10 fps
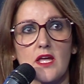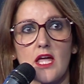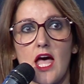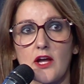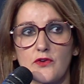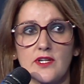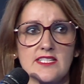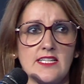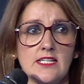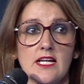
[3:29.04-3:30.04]

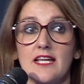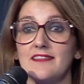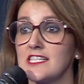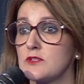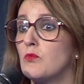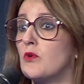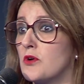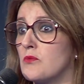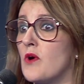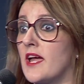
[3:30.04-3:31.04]
accuracy. That's
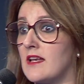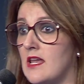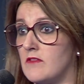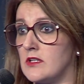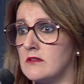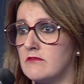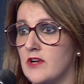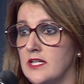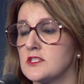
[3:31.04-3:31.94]
worldwide level, right?